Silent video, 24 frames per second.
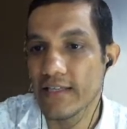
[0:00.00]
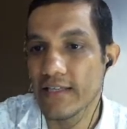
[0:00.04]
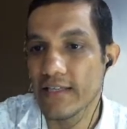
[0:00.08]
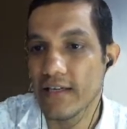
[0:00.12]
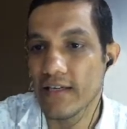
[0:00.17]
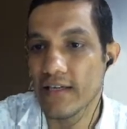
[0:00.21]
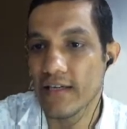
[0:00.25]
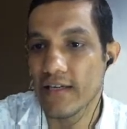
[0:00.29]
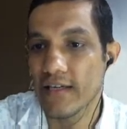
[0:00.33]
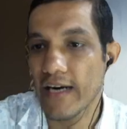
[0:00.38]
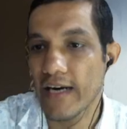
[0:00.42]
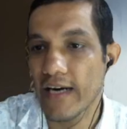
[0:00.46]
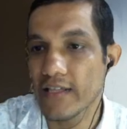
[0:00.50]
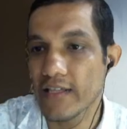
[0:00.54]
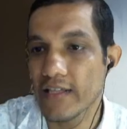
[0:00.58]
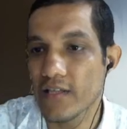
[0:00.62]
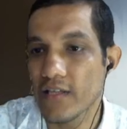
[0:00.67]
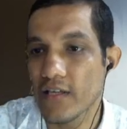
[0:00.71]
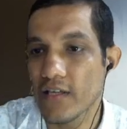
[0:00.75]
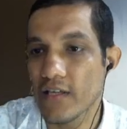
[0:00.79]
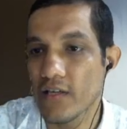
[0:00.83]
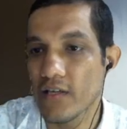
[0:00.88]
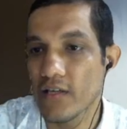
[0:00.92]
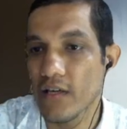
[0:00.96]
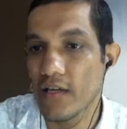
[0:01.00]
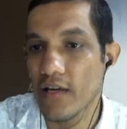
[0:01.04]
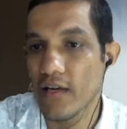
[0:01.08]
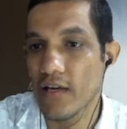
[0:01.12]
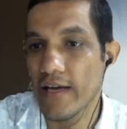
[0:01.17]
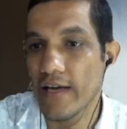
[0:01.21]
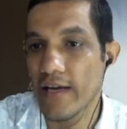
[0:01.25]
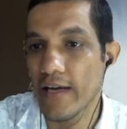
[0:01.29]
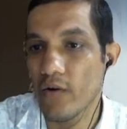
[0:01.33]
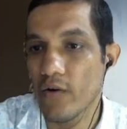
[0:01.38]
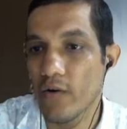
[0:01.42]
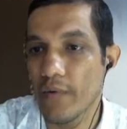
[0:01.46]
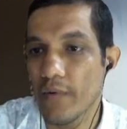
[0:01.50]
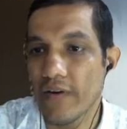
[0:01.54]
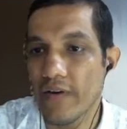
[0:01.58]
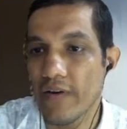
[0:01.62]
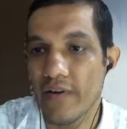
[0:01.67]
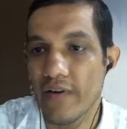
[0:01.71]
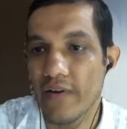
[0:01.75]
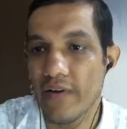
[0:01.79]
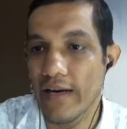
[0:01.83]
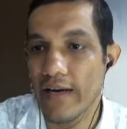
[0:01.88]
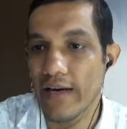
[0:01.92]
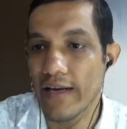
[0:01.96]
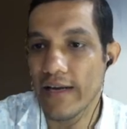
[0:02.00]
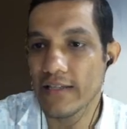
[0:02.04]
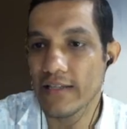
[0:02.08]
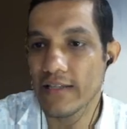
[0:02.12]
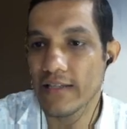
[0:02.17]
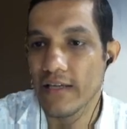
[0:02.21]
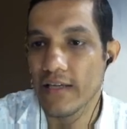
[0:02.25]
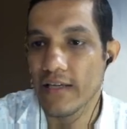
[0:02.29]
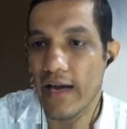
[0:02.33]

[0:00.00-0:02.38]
transition layer will be very less,